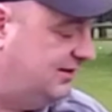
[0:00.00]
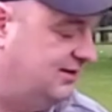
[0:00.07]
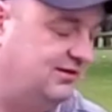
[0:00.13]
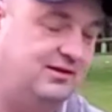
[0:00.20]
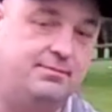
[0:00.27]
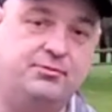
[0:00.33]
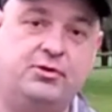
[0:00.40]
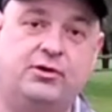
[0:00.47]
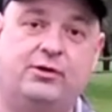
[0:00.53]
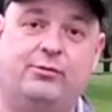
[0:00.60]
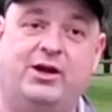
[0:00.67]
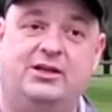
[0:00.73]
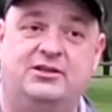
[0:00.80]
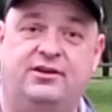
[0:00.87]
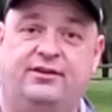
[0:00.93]
the zip core
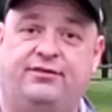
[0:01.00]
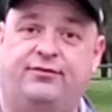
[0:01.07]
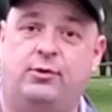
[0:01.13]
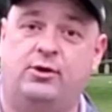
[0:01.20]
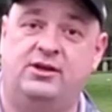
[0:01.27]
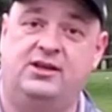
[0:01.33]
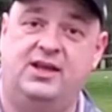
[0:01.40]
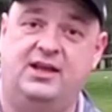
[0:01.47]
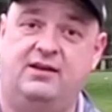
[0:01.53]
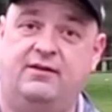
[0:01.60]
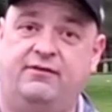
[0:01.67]
wedges 48,